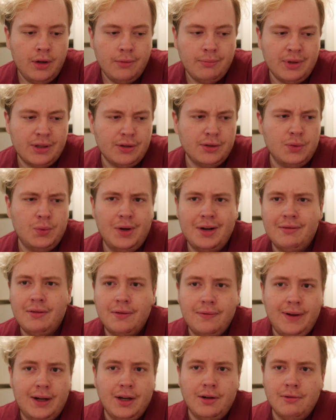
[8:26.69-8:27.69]
because whatever
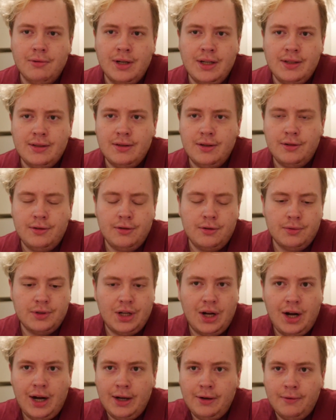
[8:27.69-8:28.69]
fucking reason the dude was
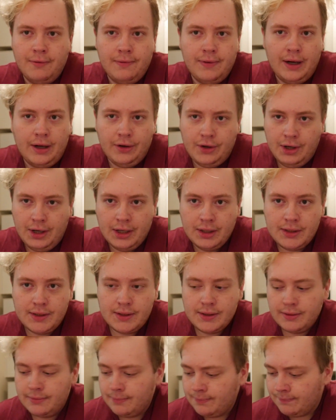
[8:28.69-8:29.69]
high on fucking
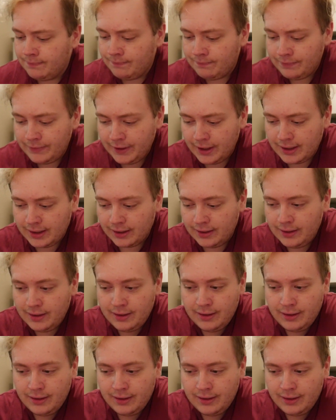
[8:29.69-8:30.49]
ice? Like,